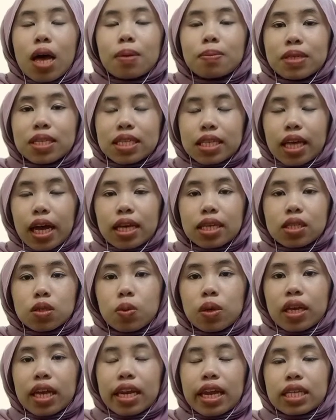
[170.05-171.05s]
Besides,
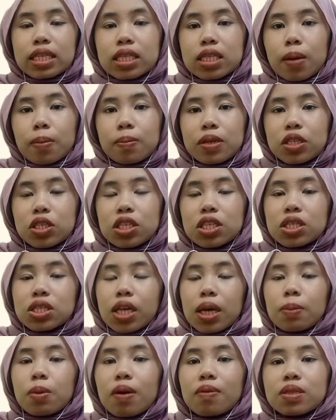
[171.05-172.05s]
we can establish the
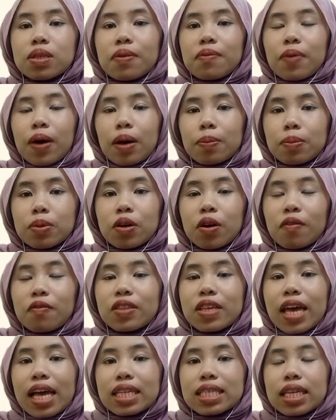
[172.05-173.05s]
time of survival of
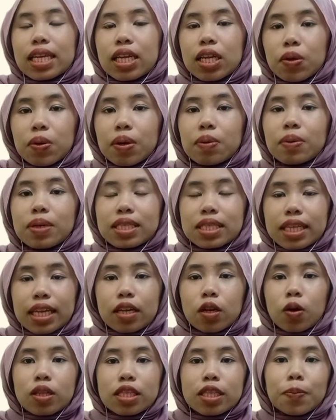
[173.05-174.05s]
the accelerant
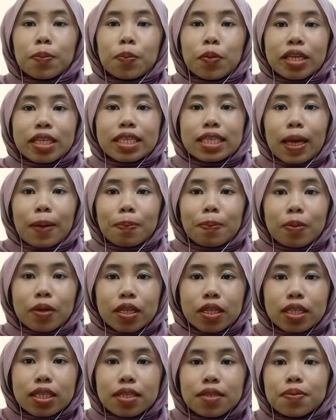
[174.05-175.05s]
retained on the burnt
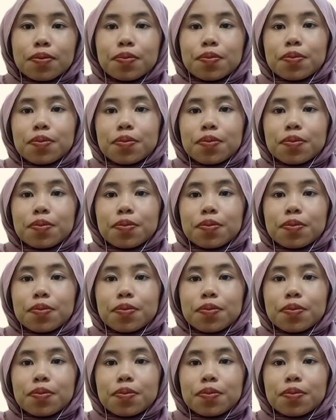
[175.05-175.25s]
samples.